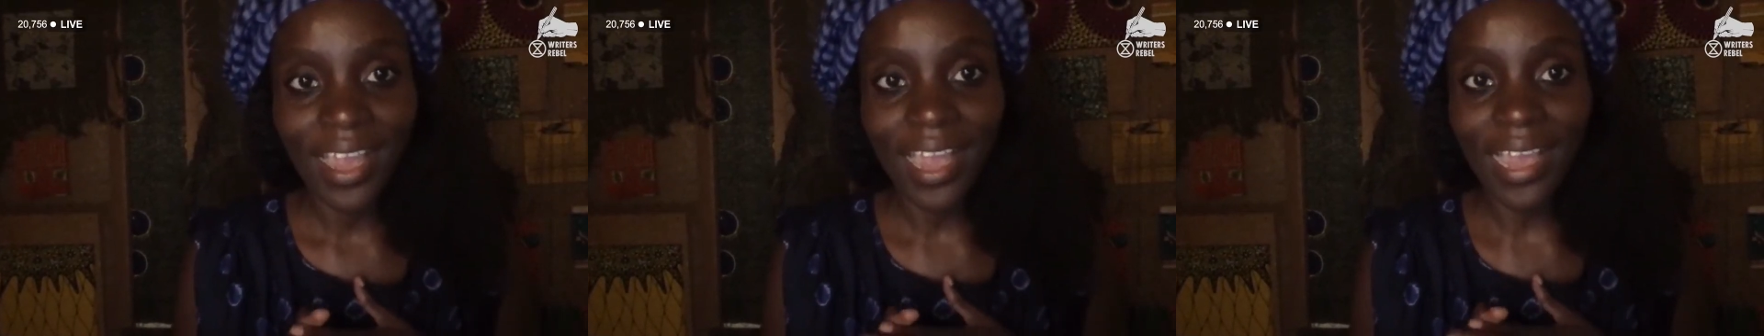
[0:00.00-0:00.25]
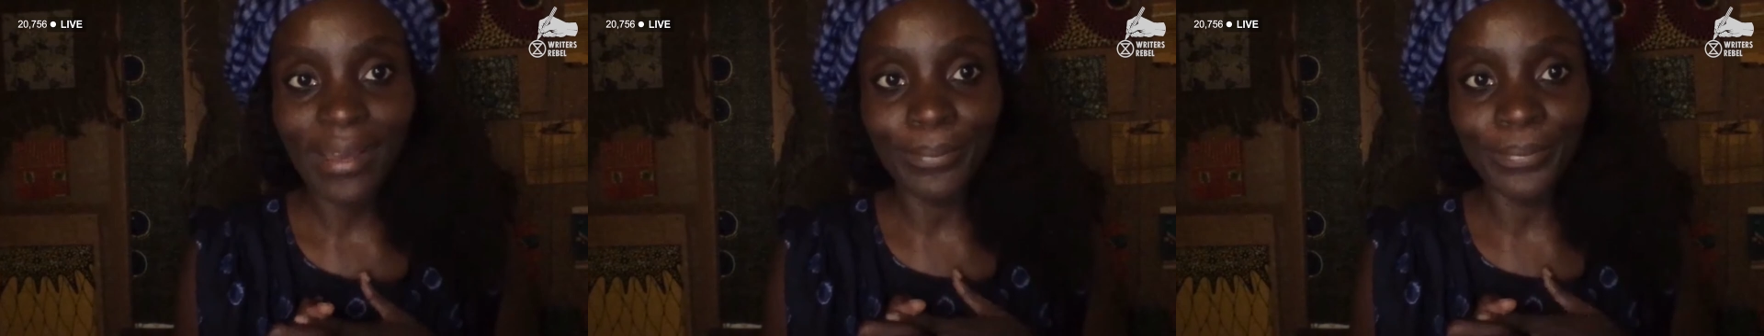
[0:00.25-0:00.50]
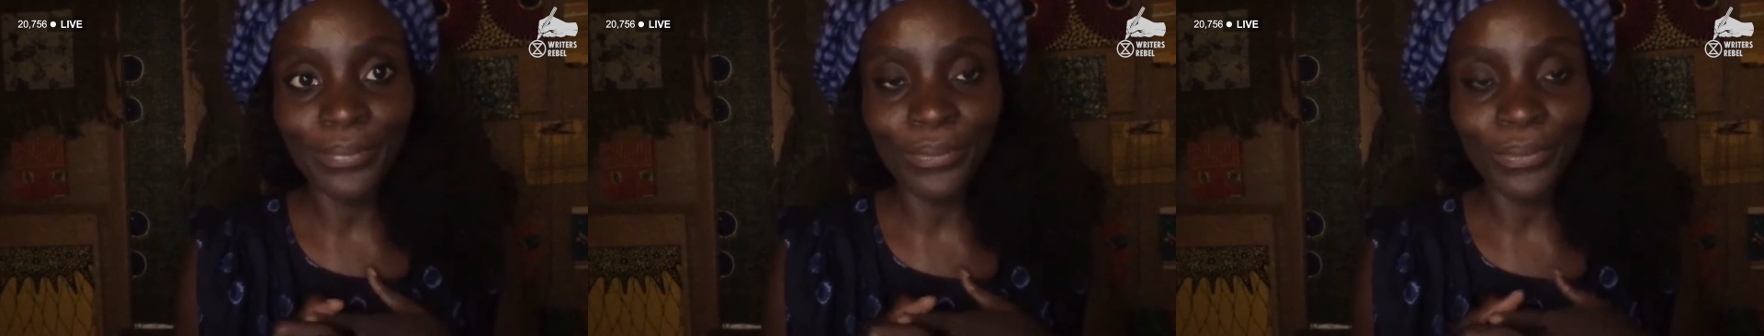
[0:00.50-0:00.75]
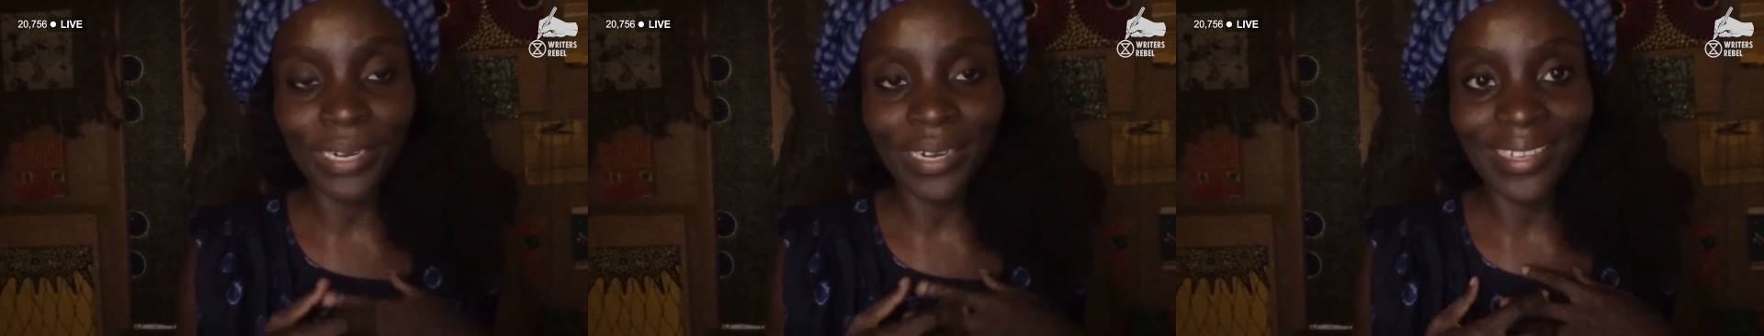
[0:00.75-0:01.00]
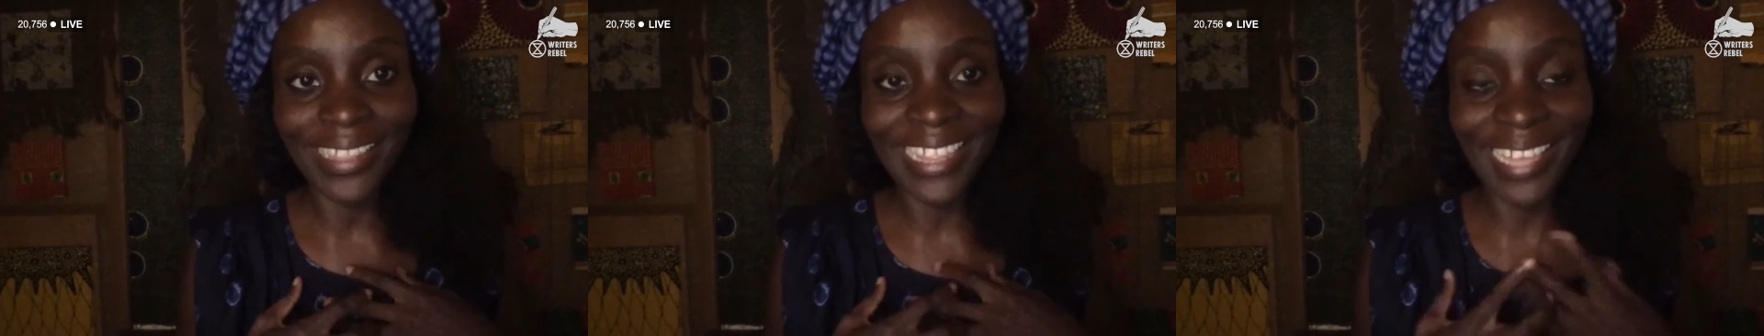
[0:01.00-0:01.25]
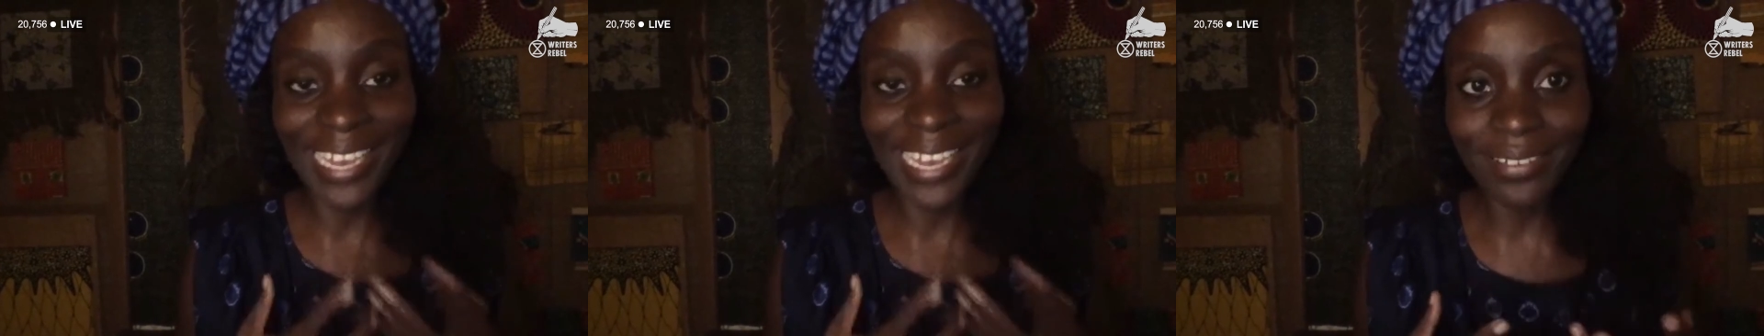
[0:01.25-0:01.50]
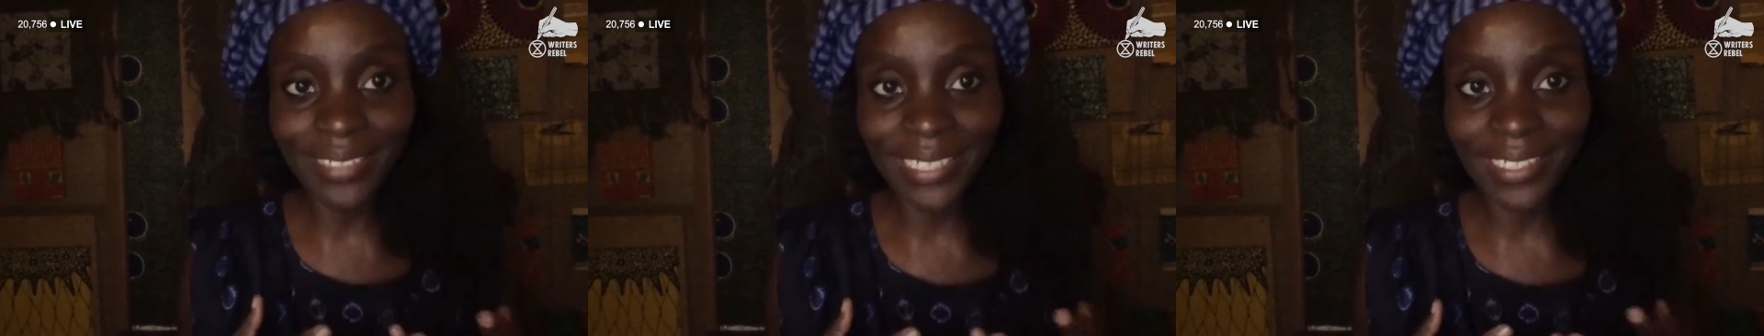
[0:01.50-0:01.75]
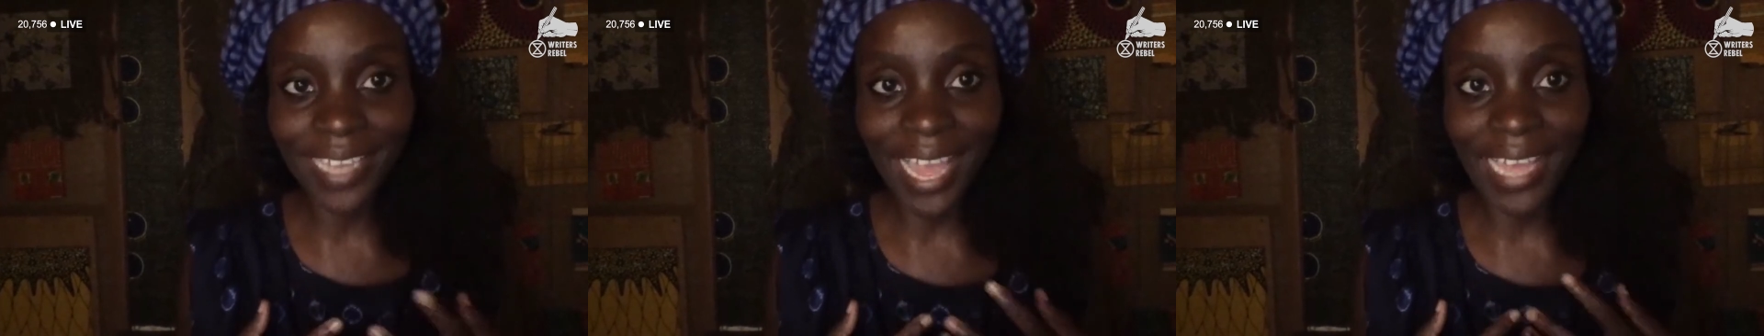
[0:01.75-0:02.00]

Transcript: um, were sacred.